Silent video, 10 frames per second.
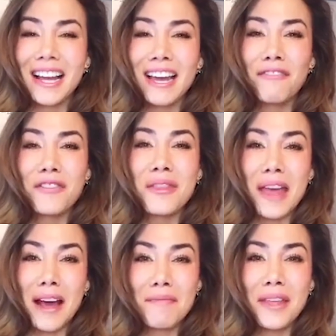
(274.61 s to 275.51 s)
I get
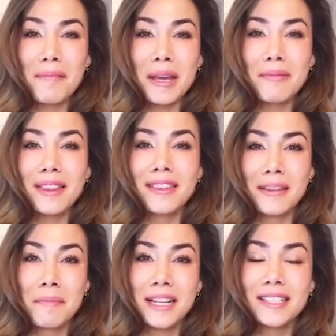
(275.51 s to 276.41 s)
for them that
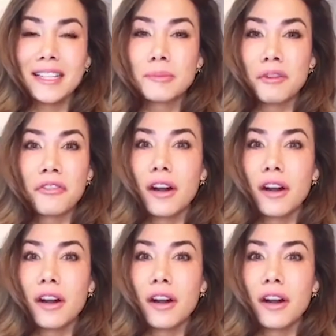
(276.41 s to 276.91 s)
maybe it made sense,